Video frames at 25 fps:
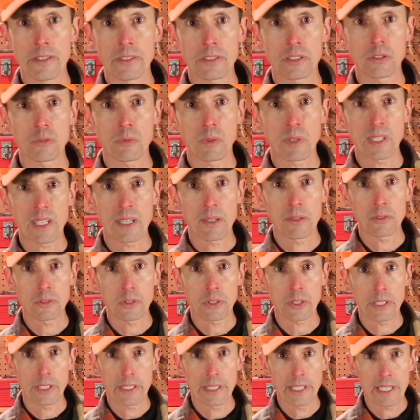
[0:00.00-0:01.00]
this is what I was
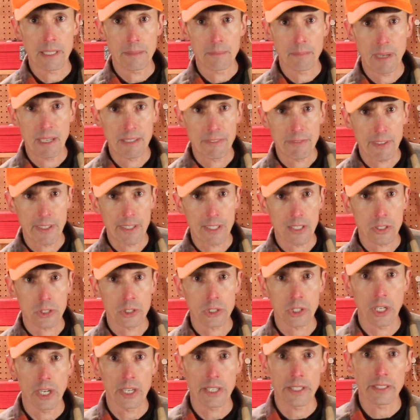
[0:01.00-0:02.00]
looking at in my final
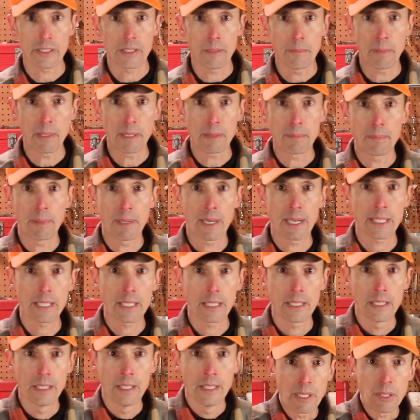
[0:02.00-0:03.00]
shot on the big
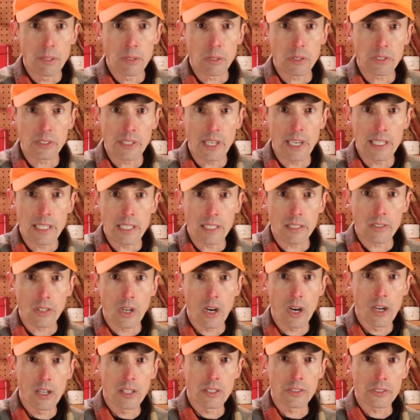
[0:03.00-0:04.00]
buck, but he was standing
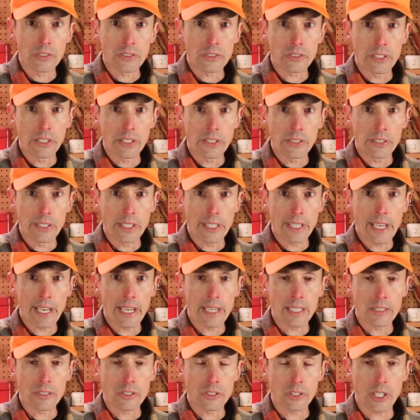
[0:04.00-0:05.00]
tall and still and I
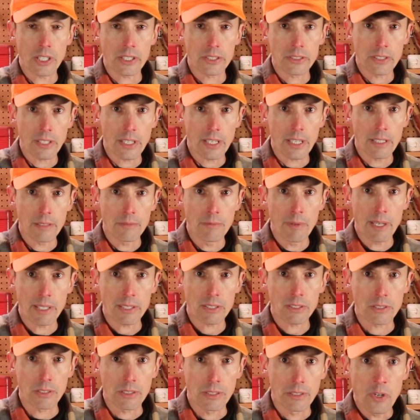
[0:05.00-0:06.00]
had a chest-high
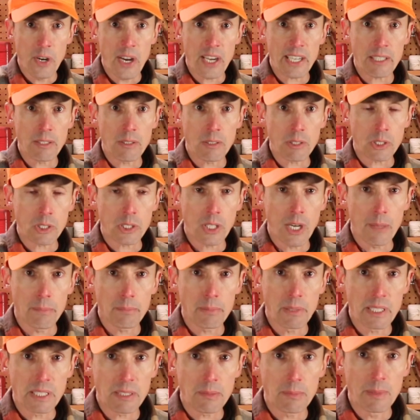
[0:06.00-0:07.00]
rest for accurate
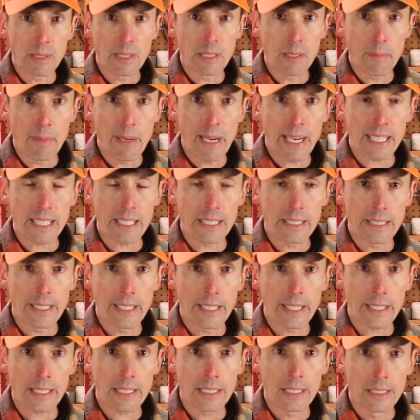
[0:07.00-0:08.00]
shot placement in the back of the
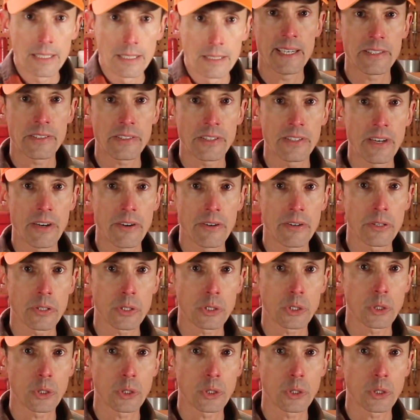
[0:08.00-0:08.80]
neck. Any scenario